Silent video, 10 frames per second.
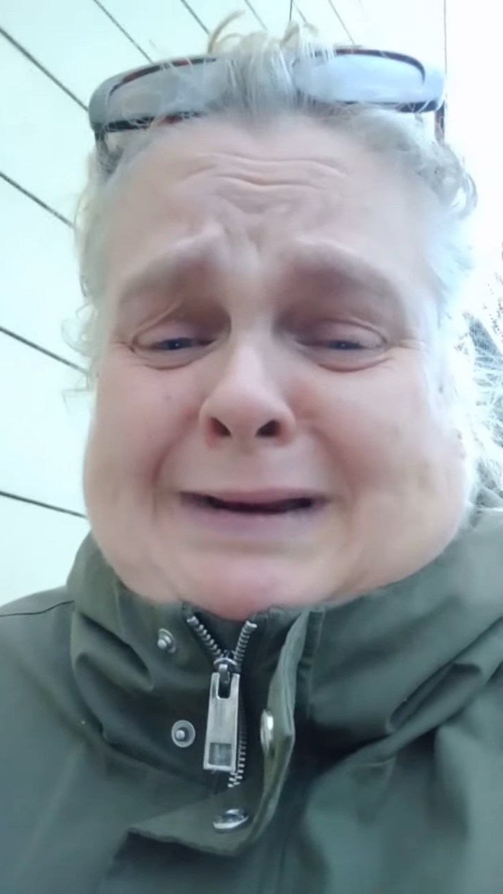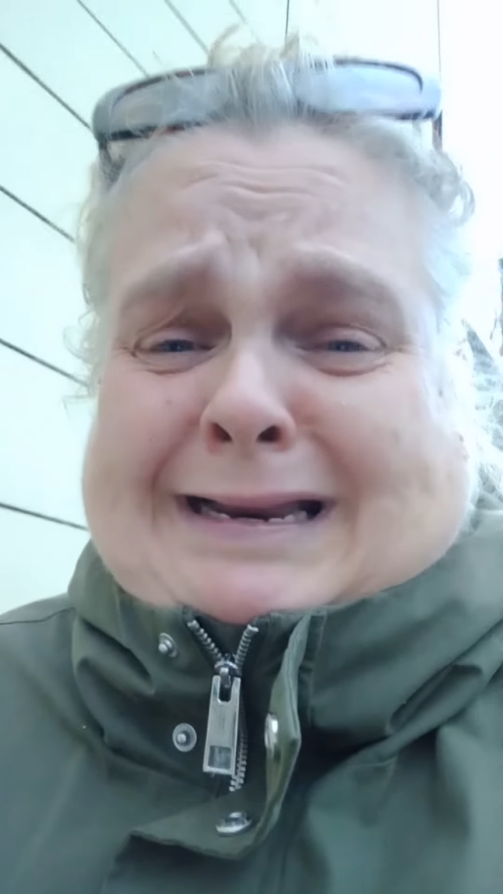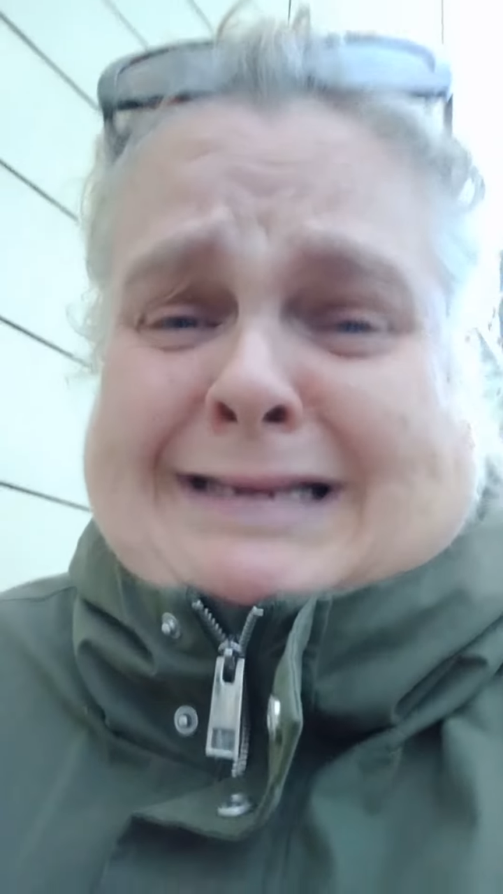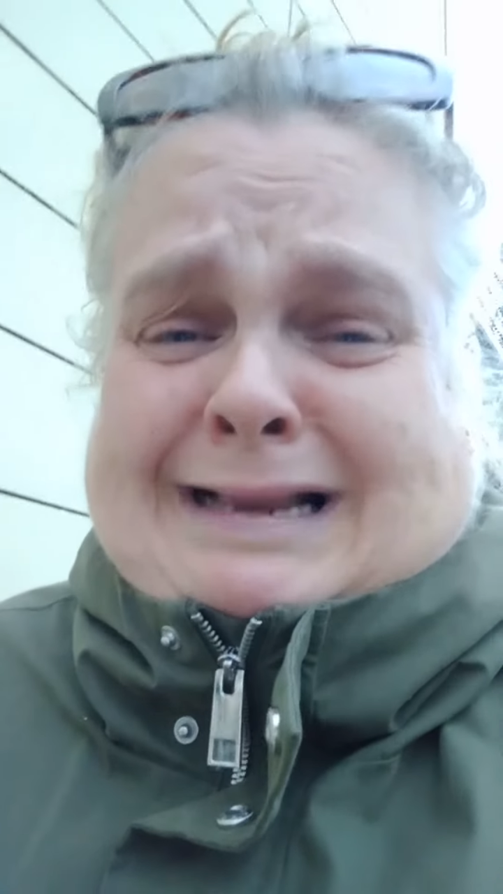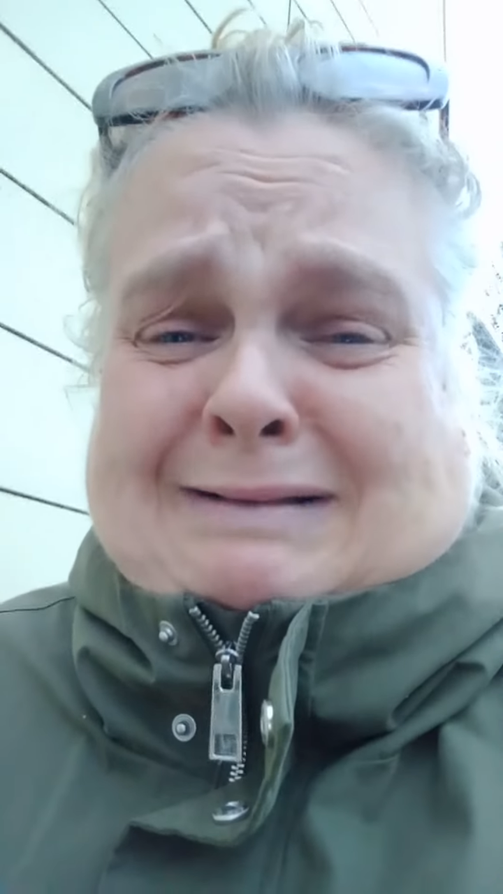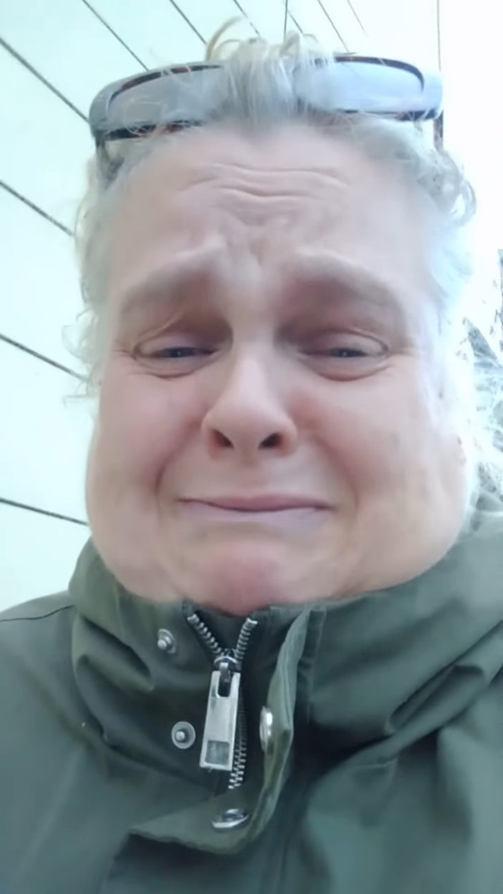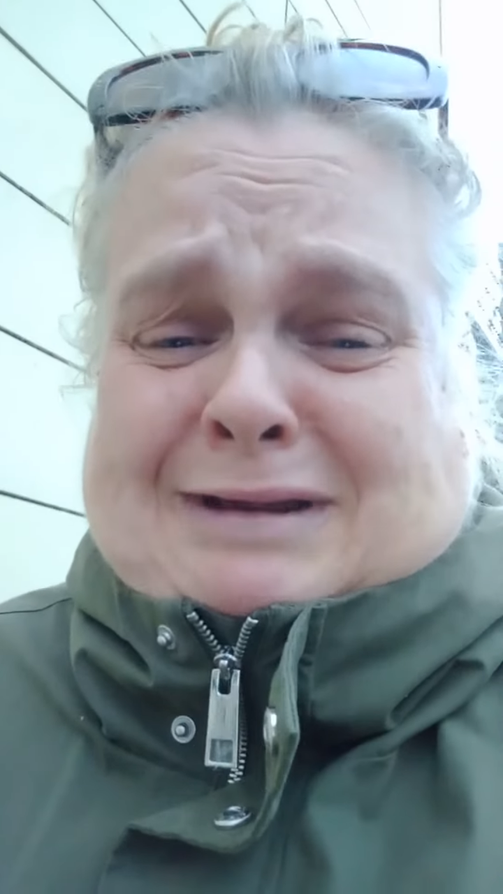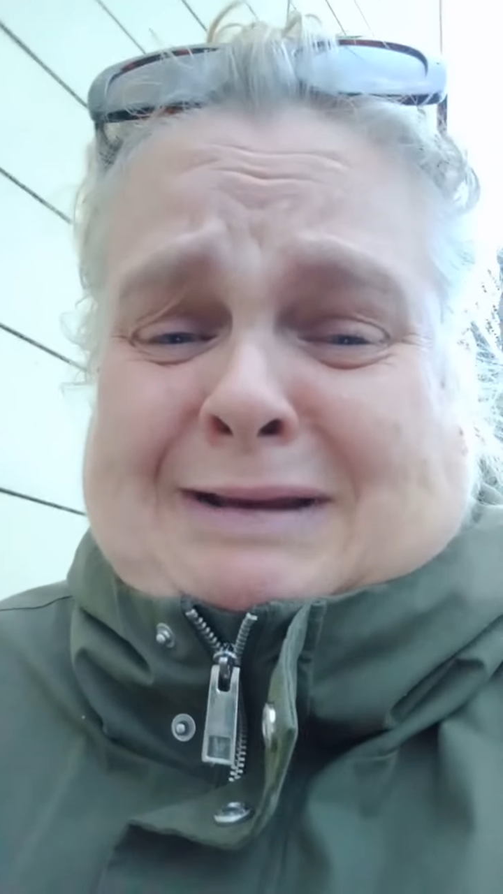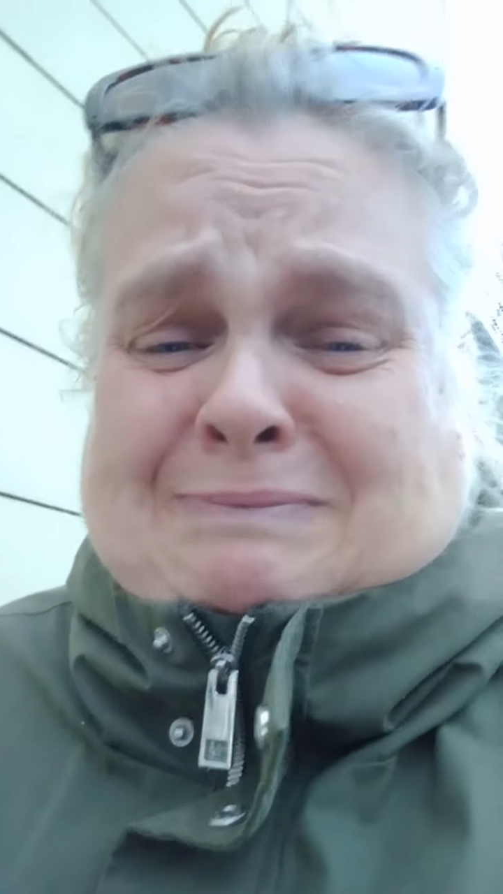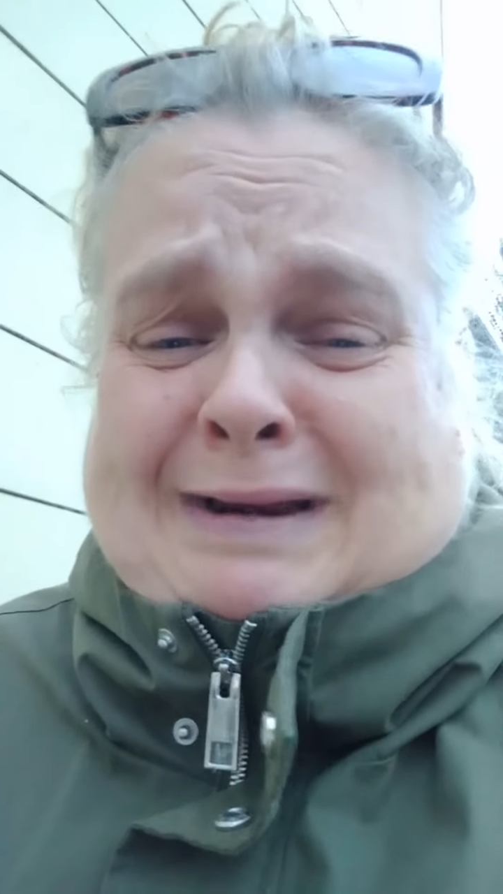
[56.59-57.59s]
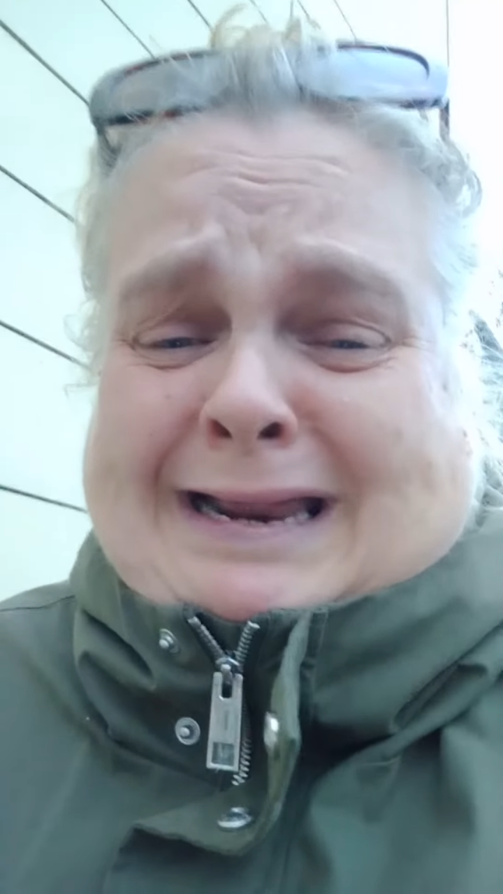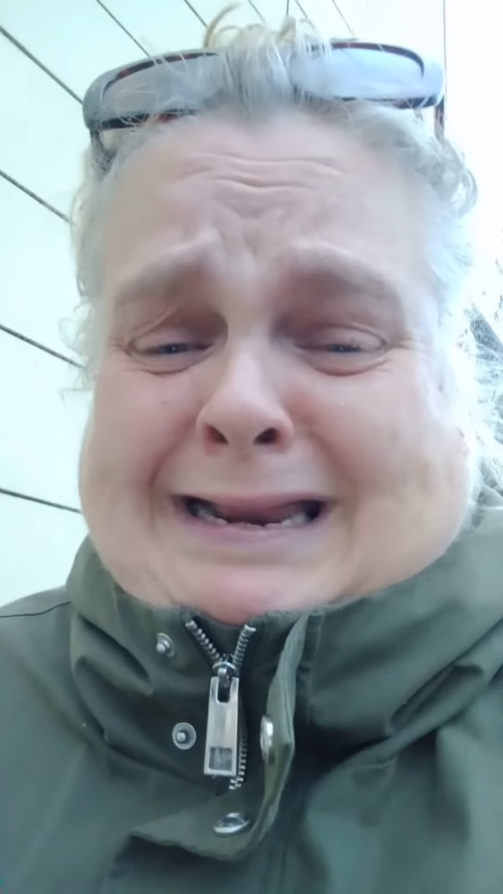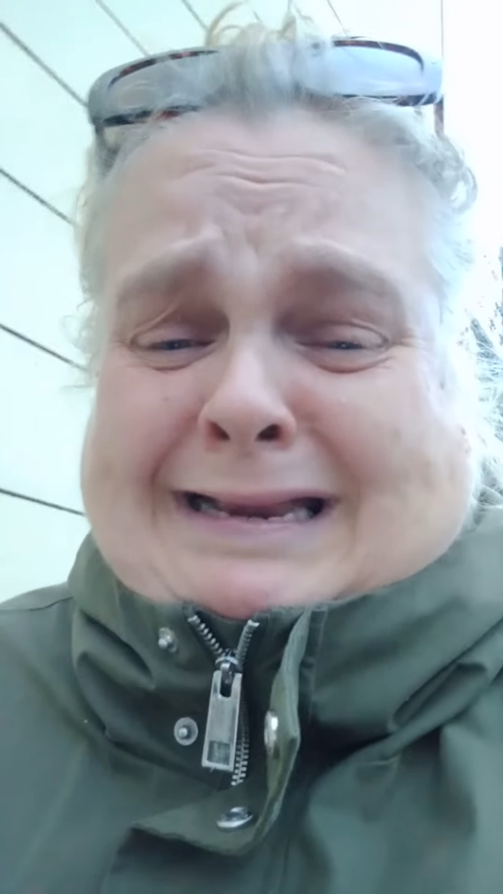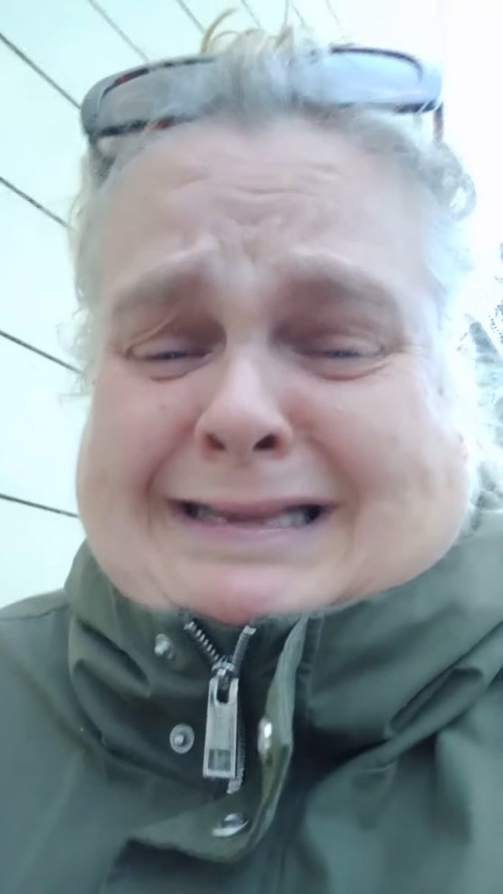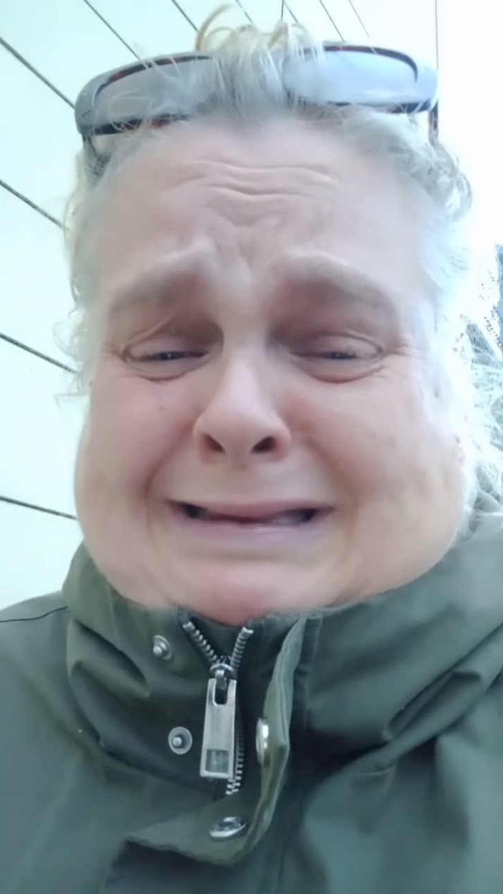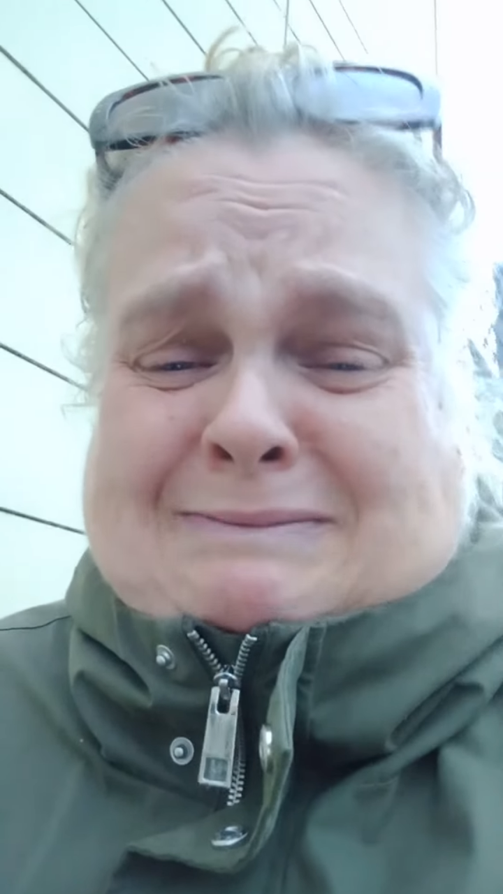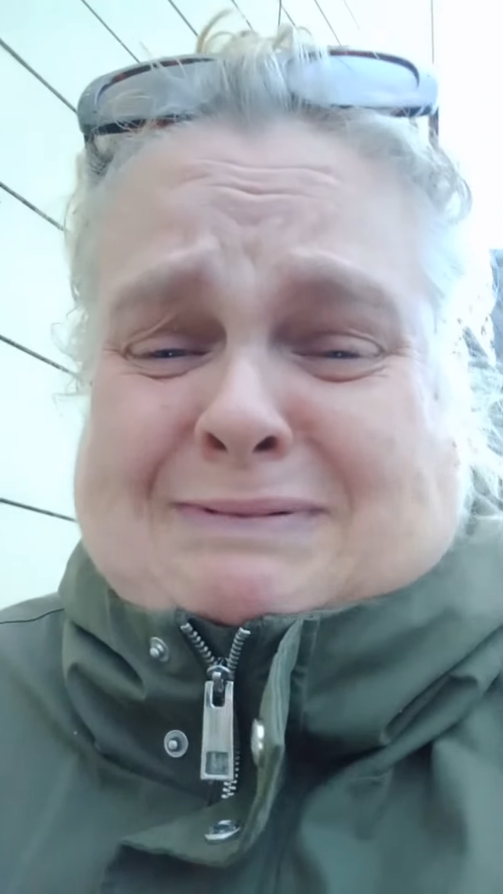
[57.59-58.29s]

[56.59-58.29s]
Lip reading: Please help me. Please.